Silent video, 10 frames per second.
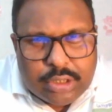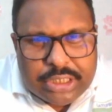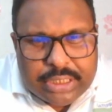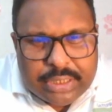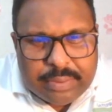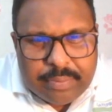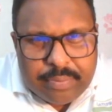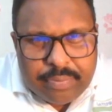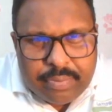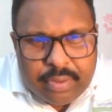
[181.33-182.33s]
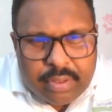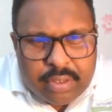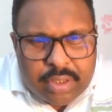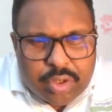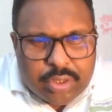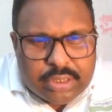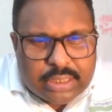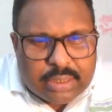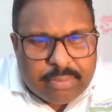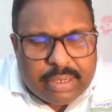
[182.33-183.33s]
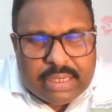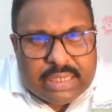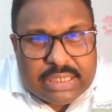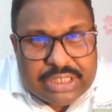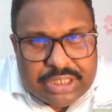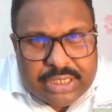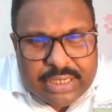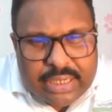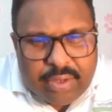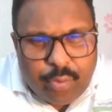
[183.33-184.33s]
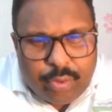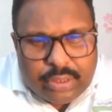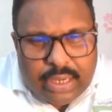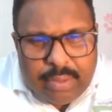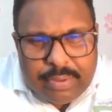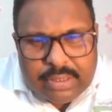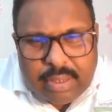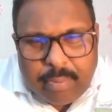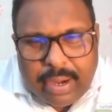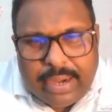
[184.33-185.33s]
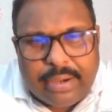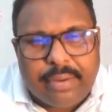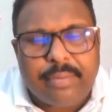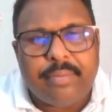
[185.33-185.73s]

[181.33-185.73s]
G. So it's nothing but G with the limits applied.